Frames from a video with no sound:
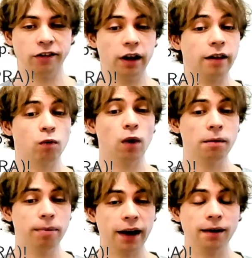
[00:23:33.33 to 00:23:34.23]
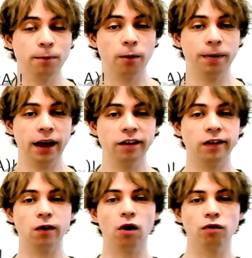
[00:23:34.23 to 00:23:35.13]
Yes, 1 byte per page
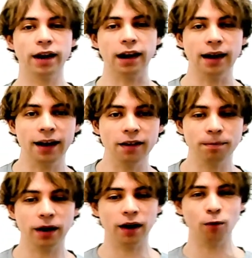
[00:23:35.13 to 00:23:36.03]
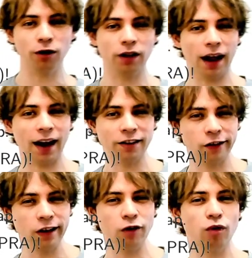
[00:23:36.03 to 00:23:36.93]
is already nice, but I would
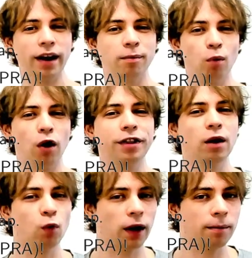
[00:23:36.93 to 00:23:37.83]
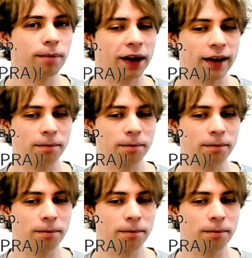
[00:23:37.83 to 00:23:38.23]
actually write more than 1 byte.